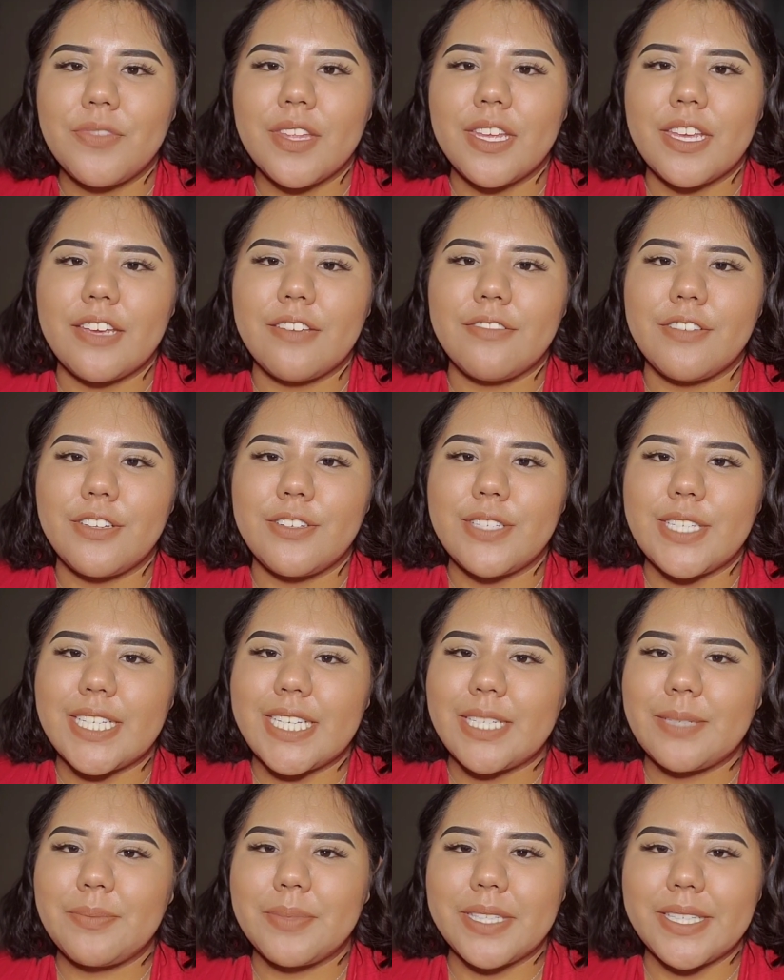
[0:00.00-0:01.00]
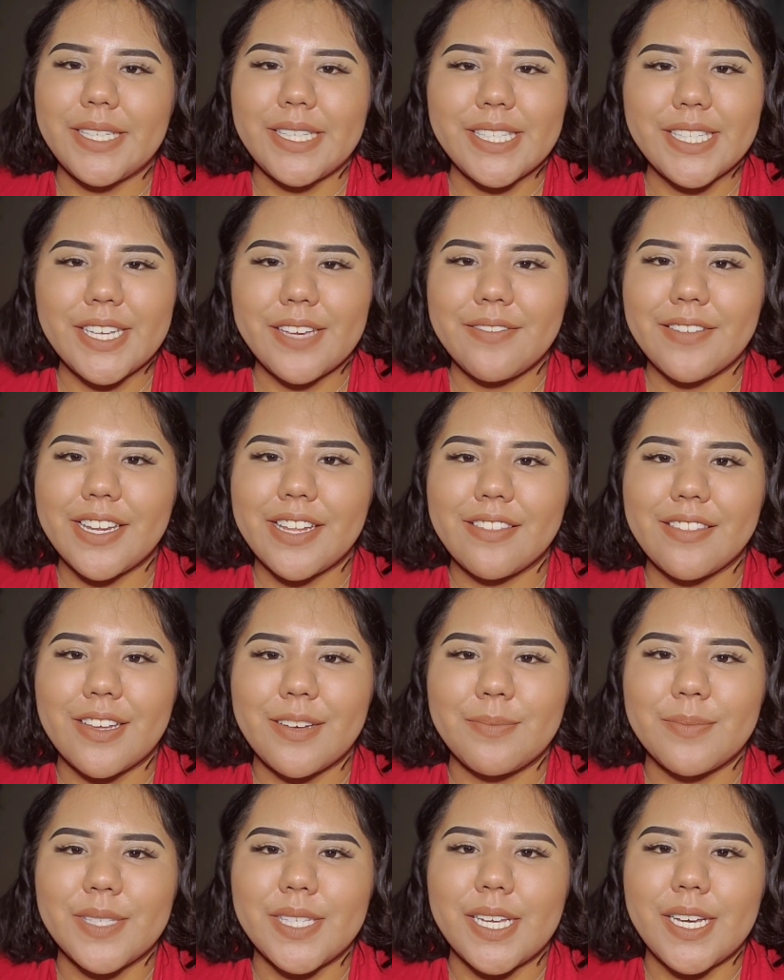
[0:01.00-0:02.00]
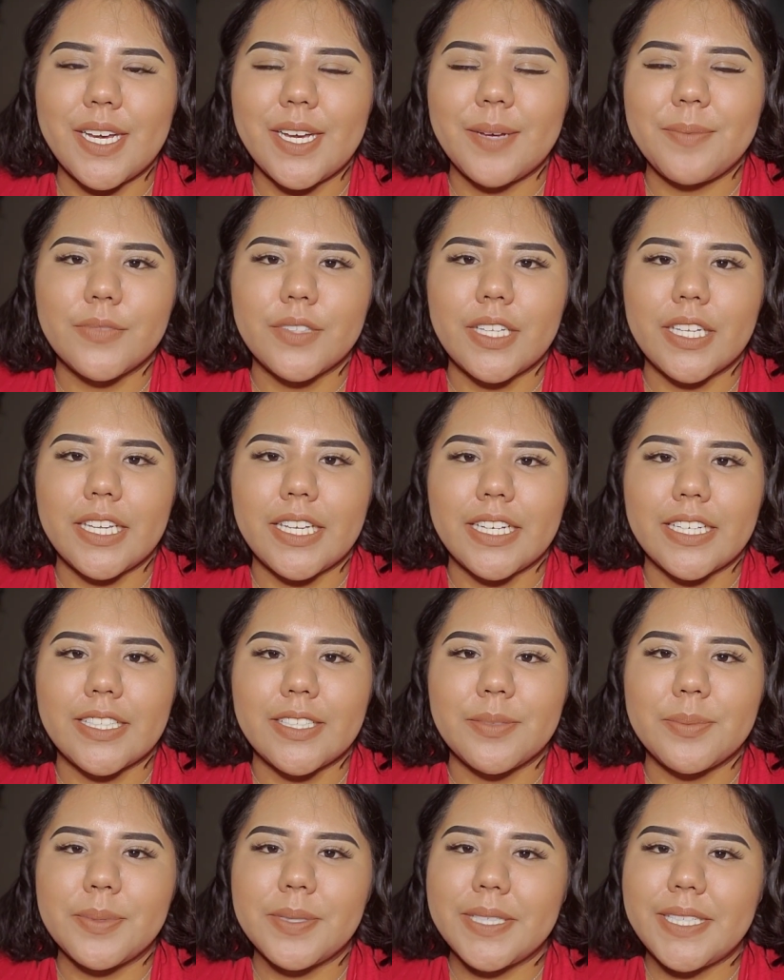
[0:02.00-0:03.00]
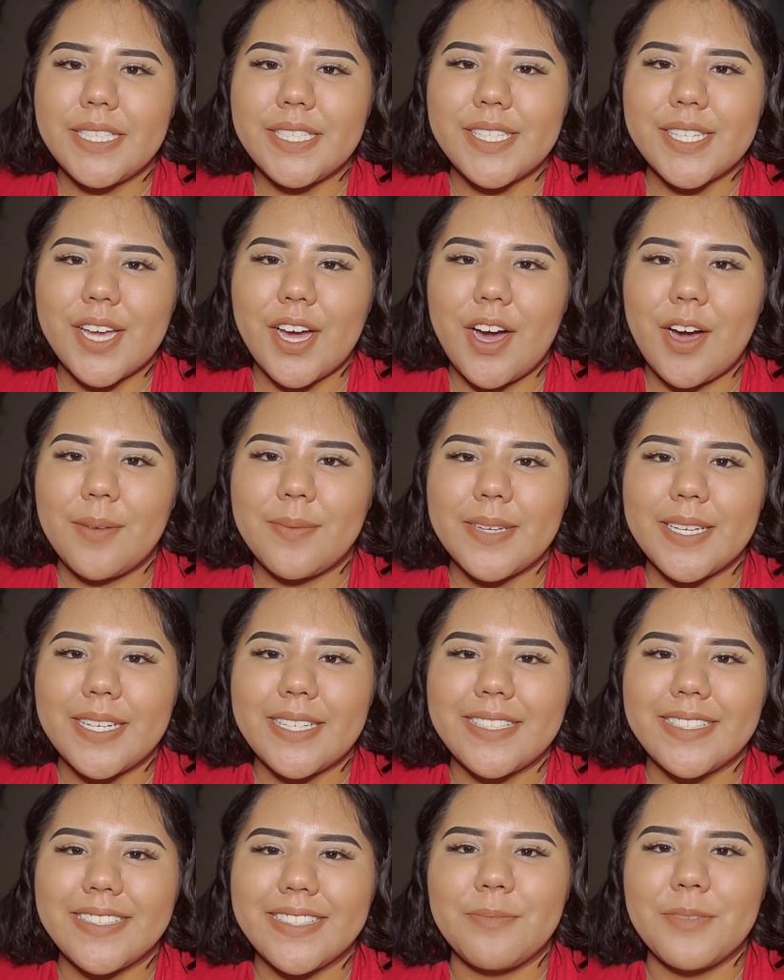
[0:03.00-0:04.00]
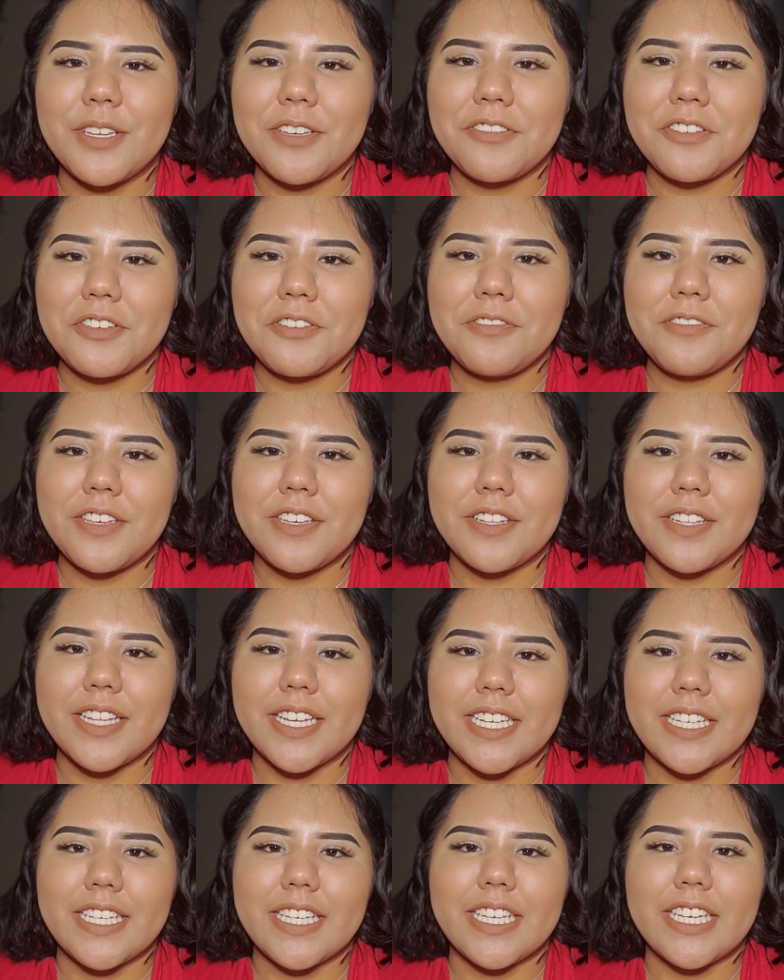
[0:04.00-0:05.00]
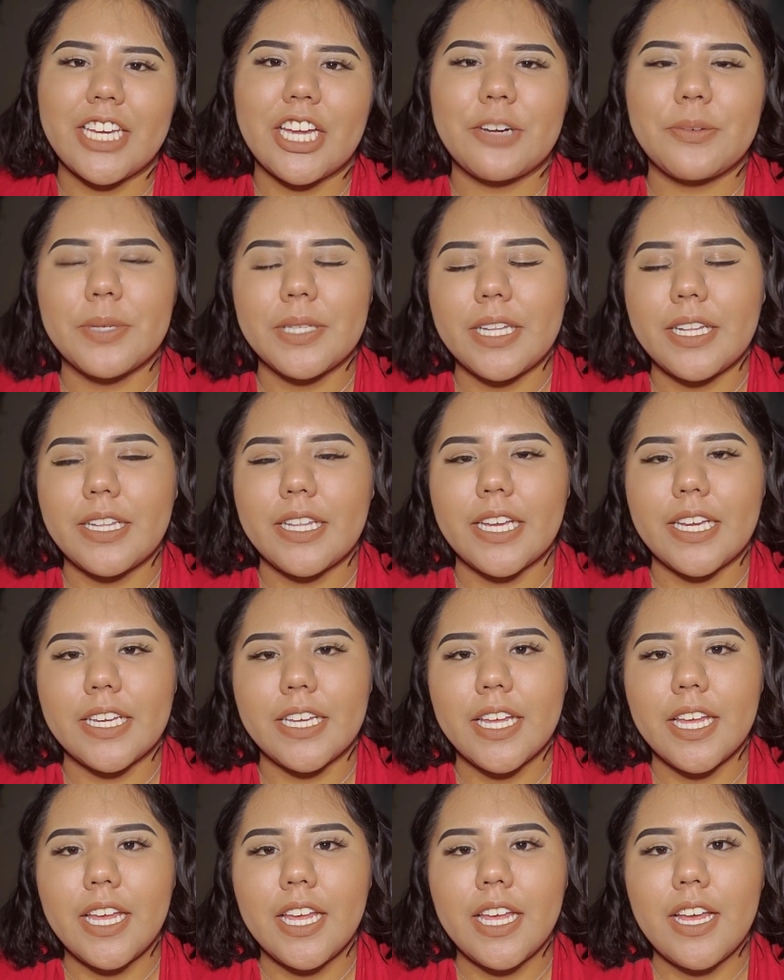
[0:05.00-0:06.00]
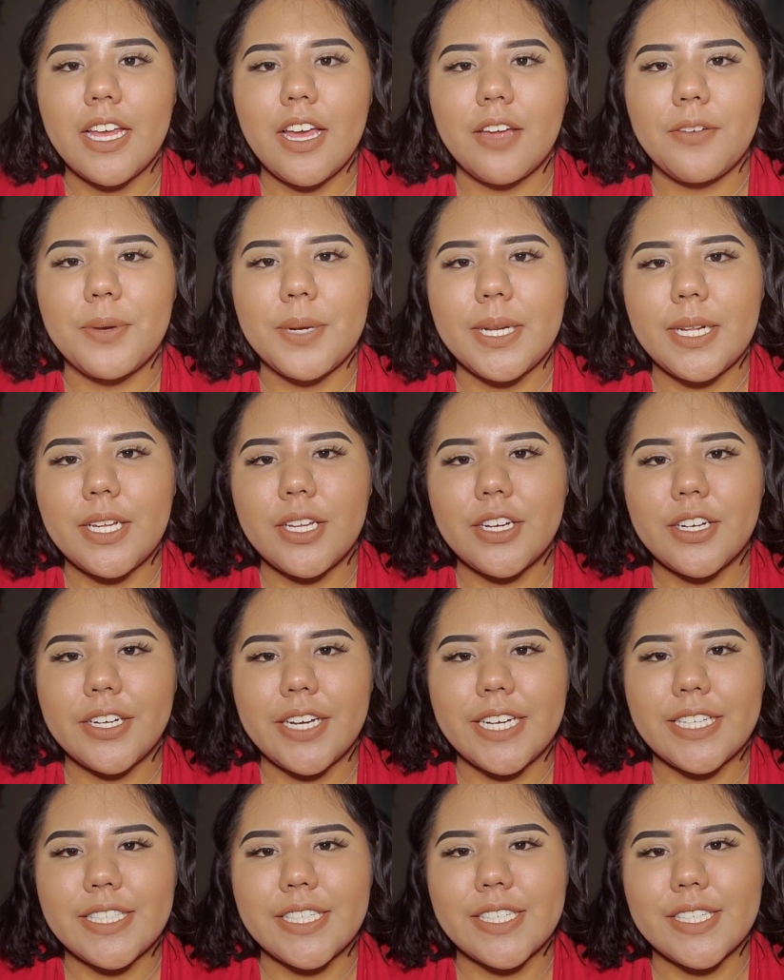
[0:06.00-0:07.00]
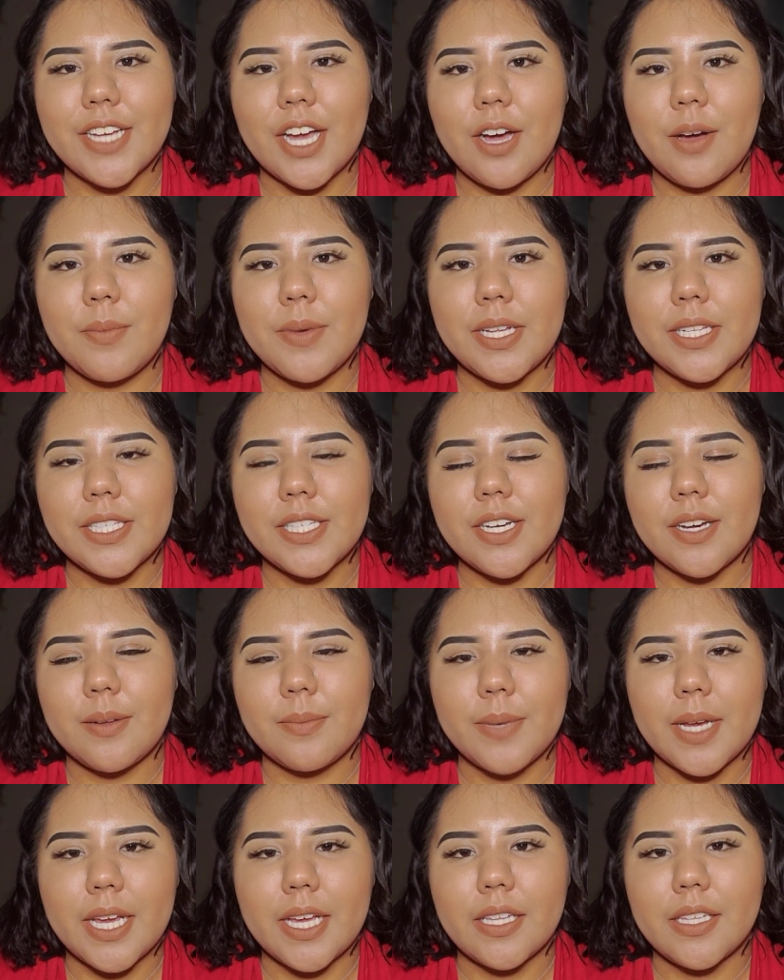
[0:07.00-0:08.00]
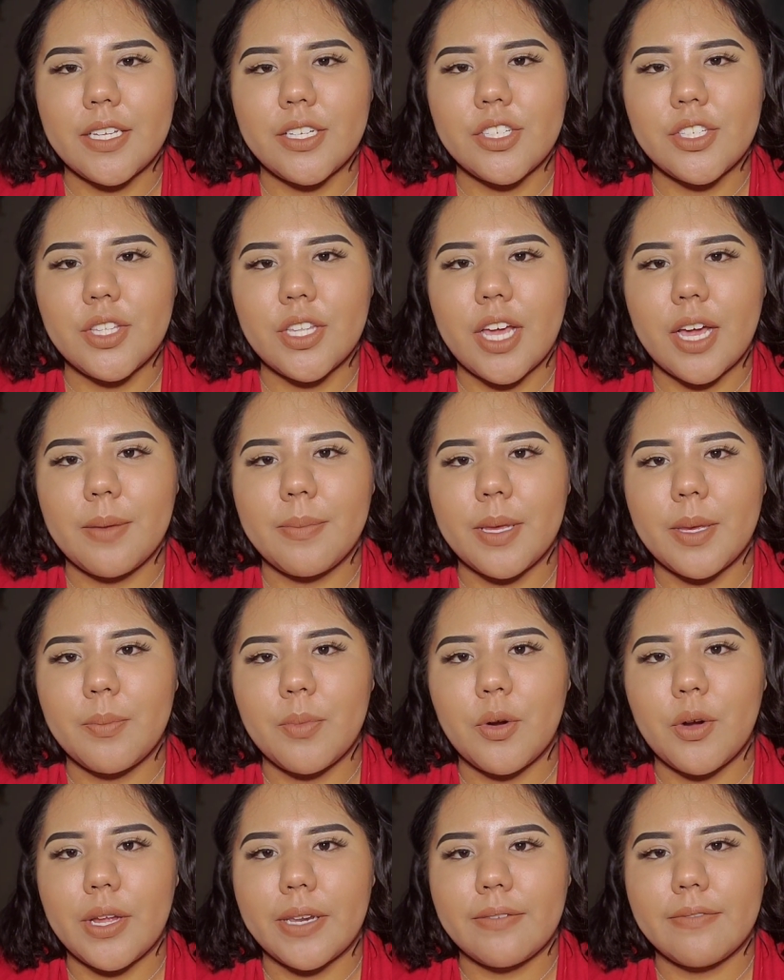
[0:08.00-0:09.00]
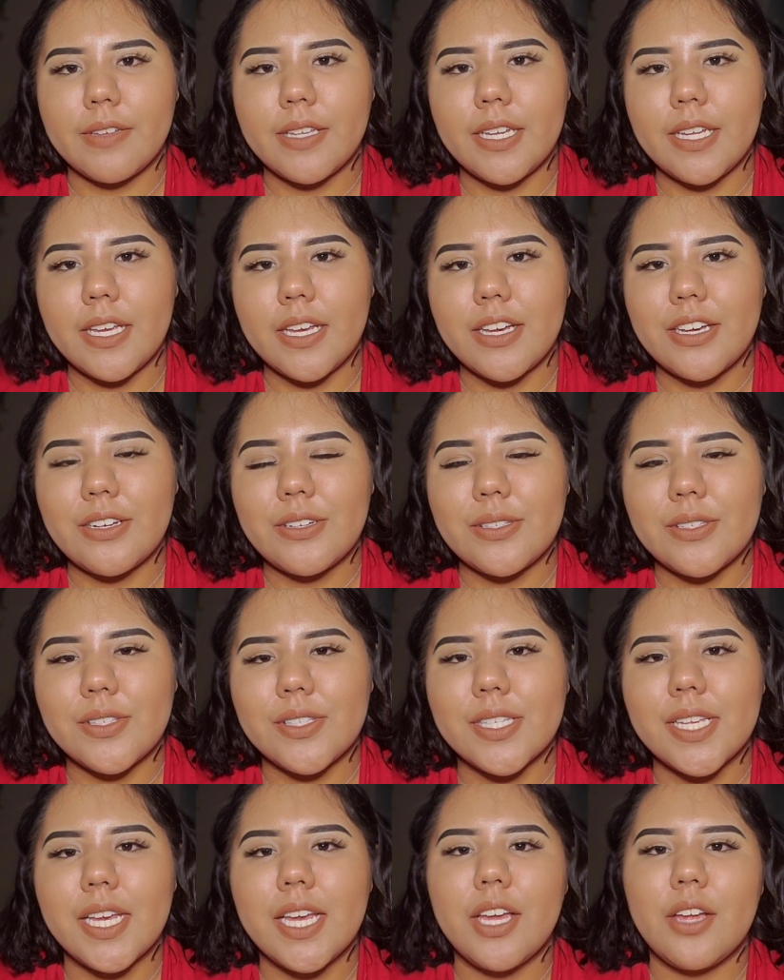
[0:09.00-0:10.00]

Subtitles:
If you did, please give it a thumbs up and please comment if you feel like it. I really like reading your guys' comments on my Anishinaabemowin videos.